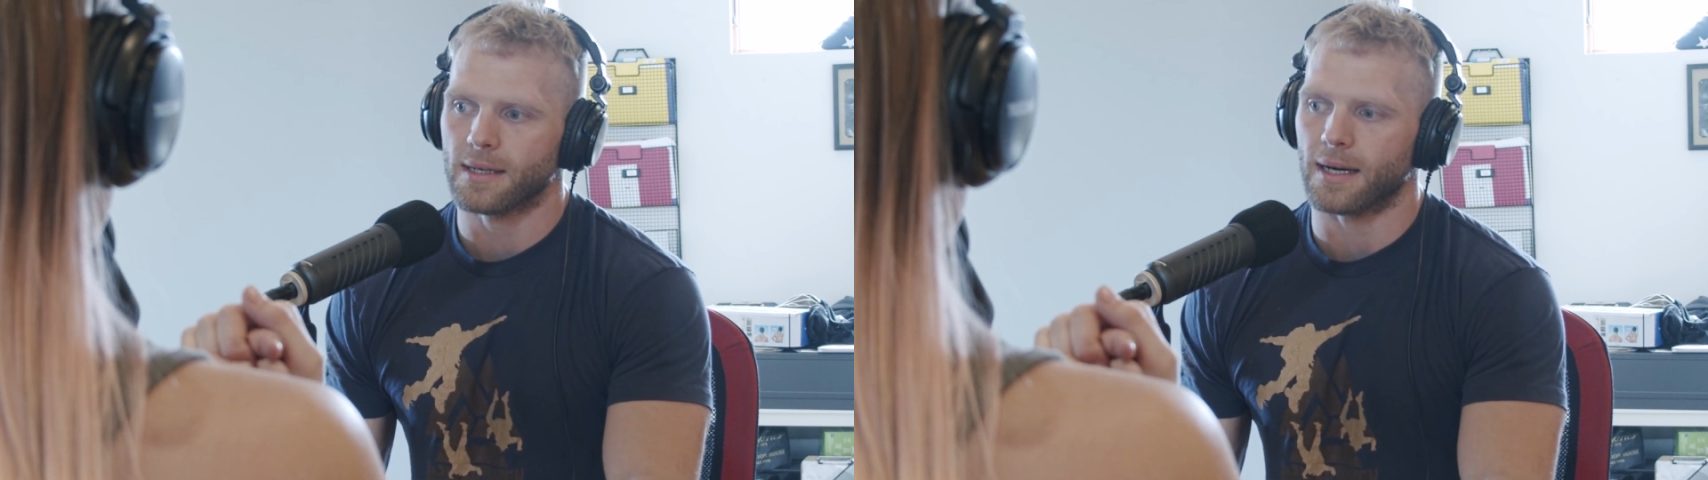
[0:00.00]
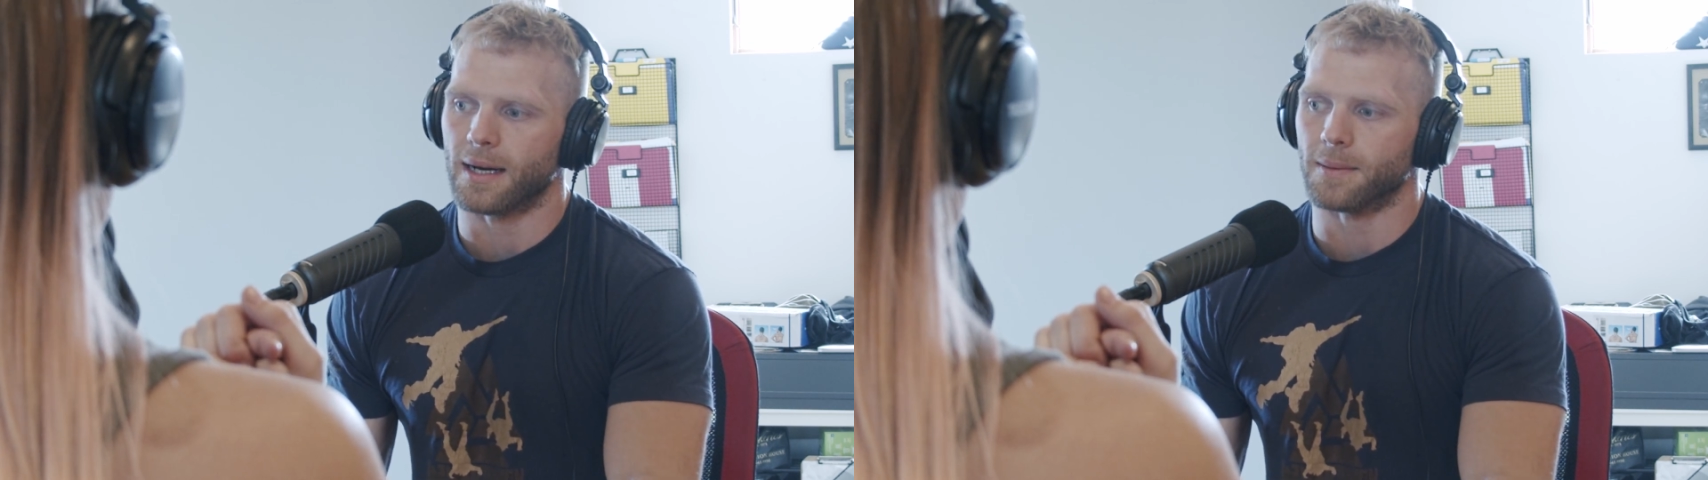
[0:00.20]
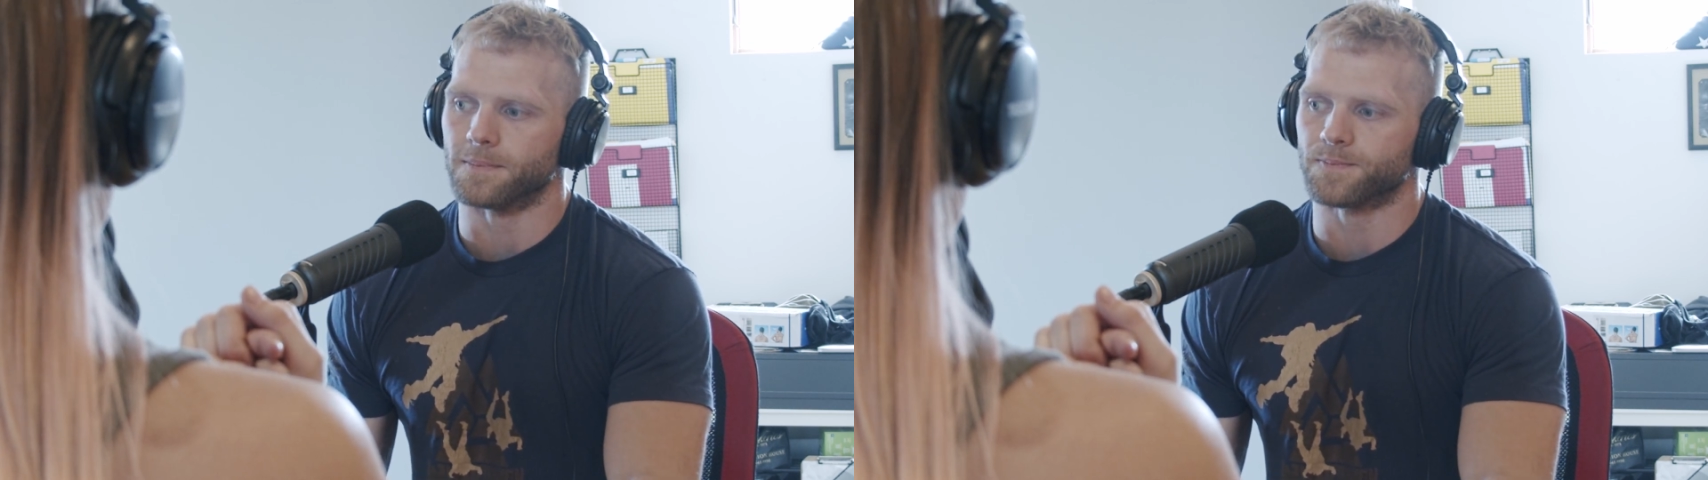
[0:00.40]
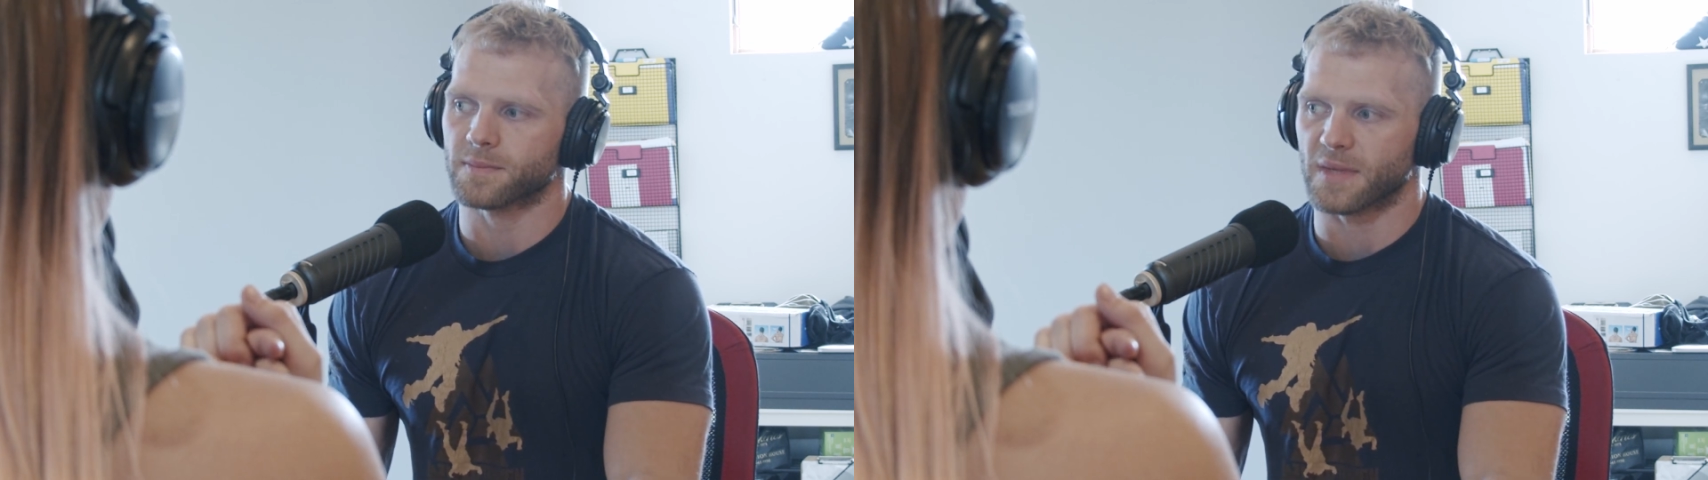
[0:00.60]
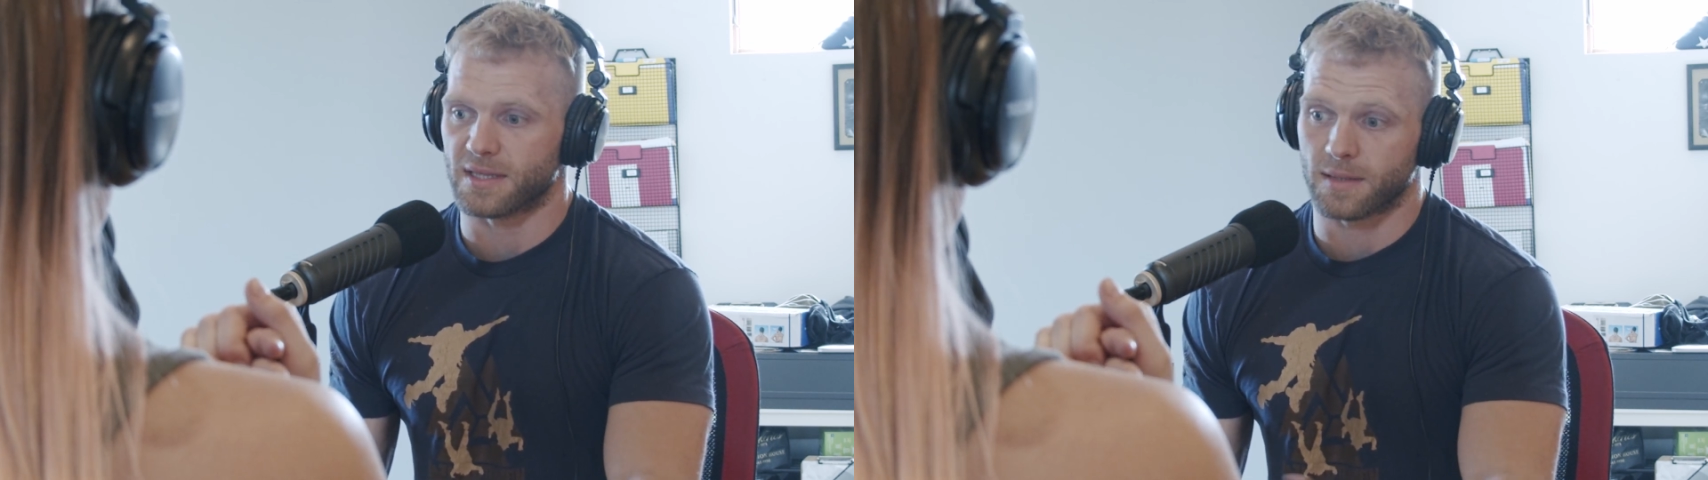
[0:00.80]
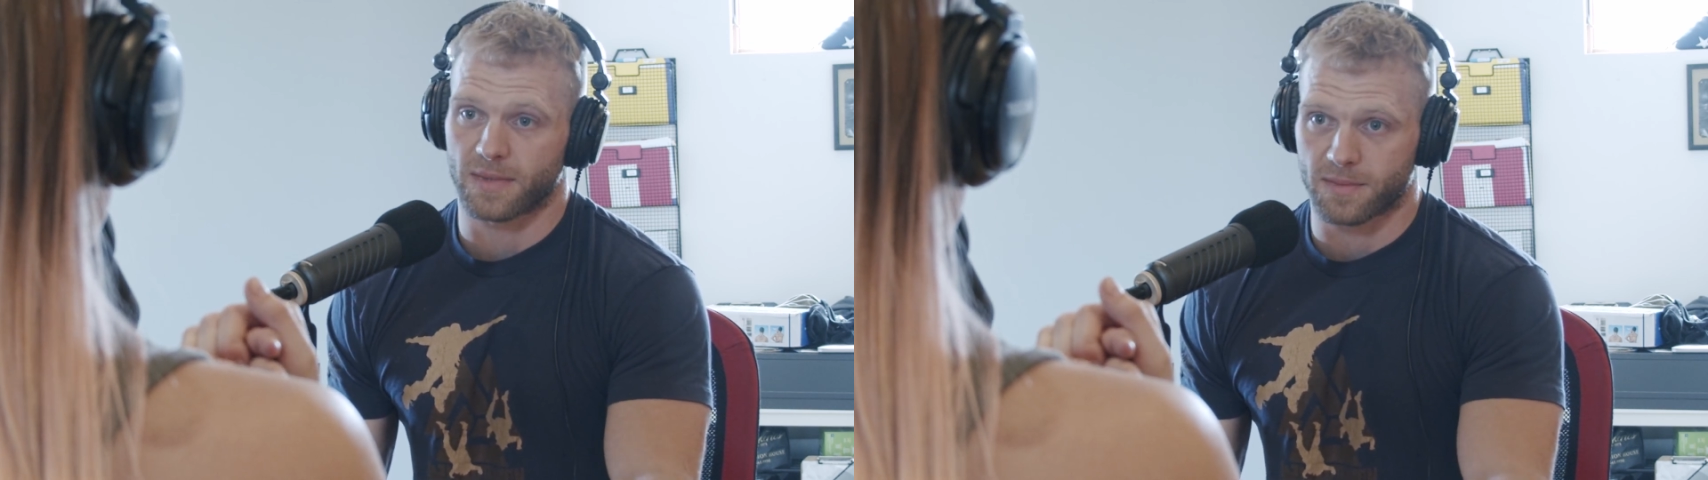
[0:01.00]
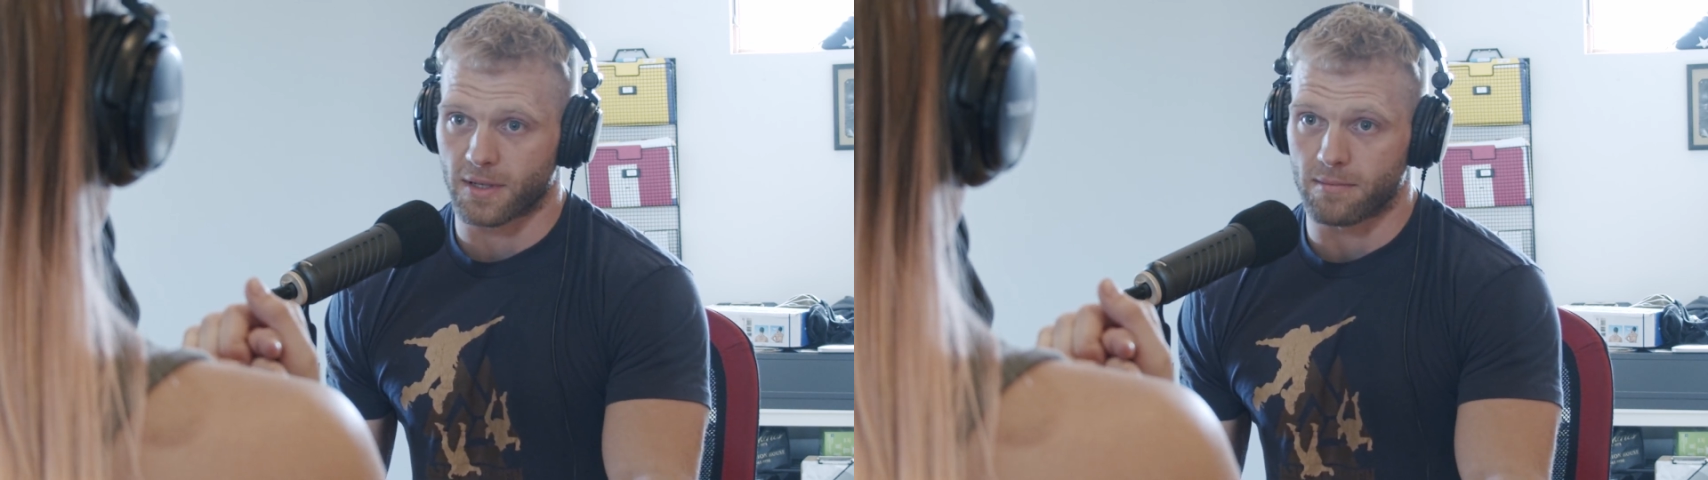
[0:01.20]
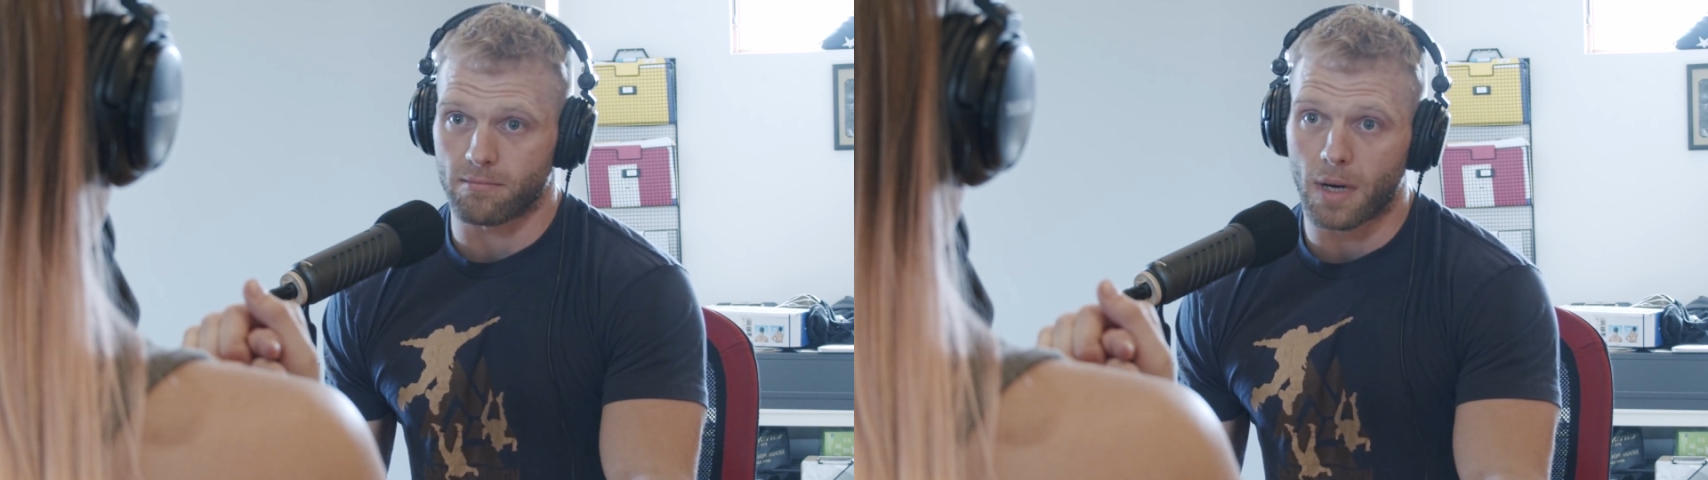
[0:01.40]
and sometimes I'll
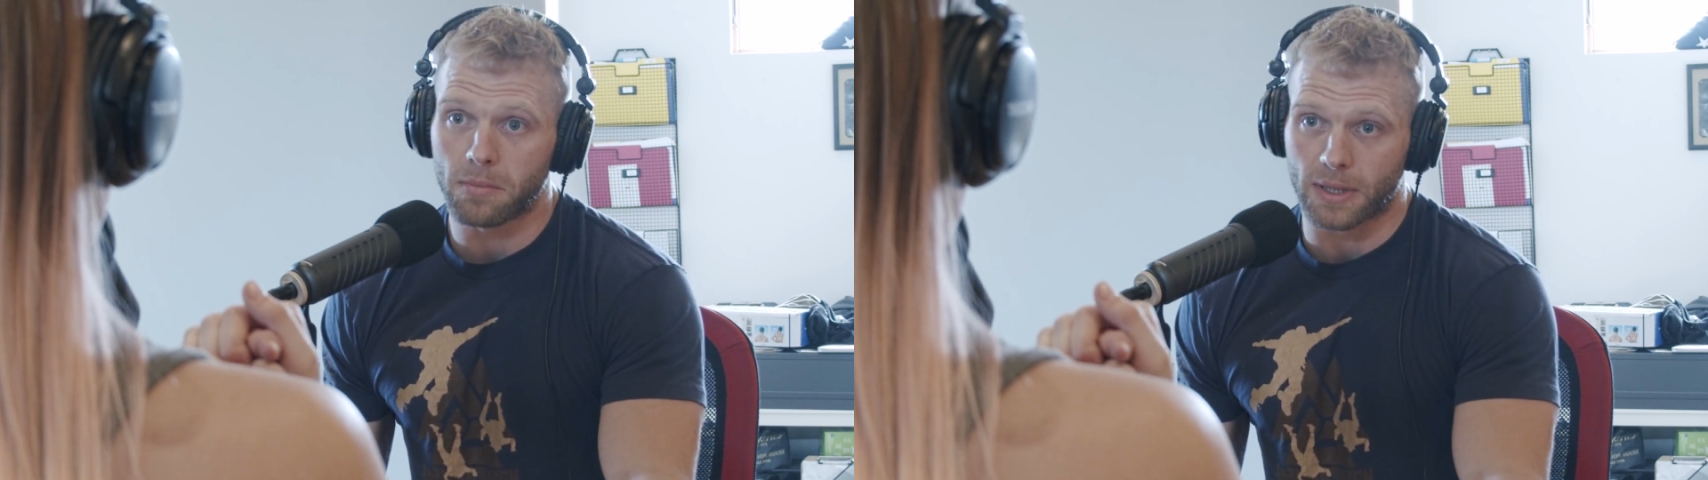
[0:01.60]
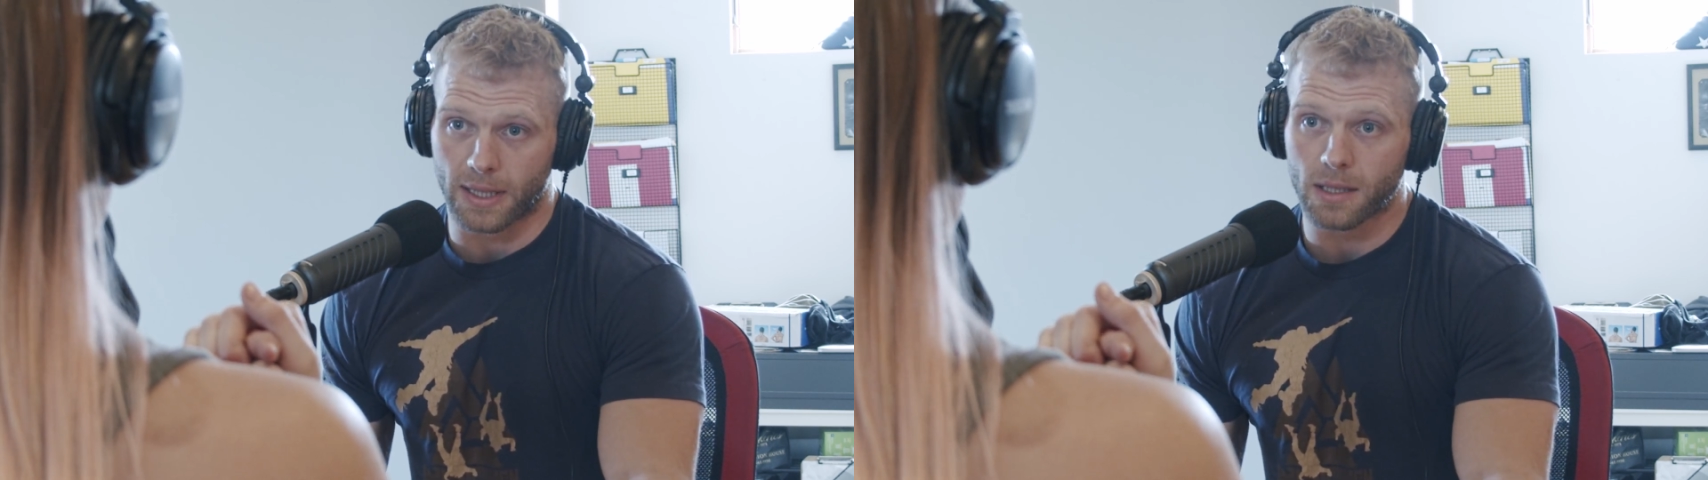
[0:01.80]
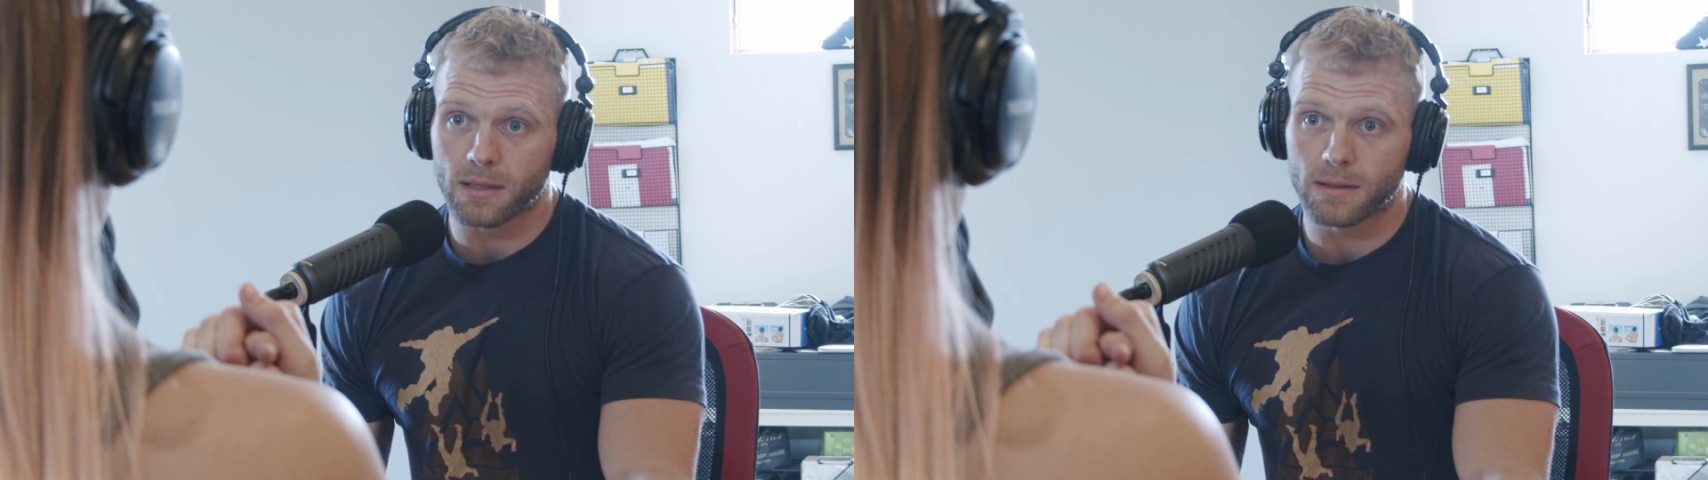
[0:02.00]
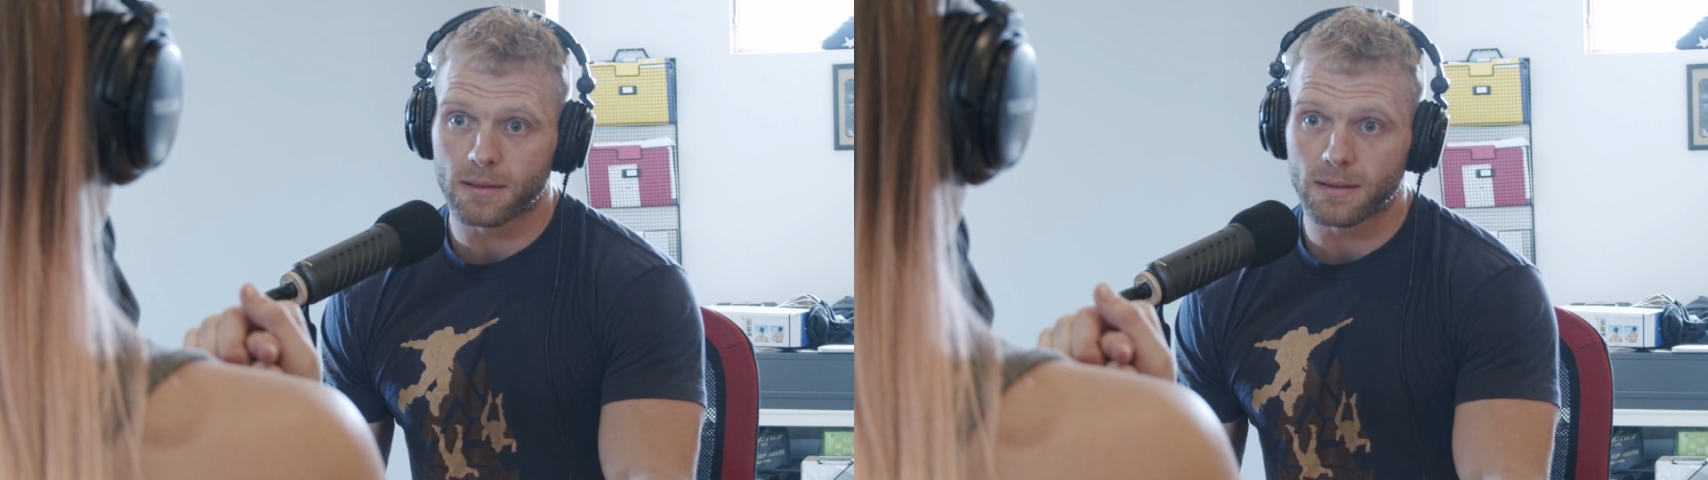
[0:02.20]
get mumbling.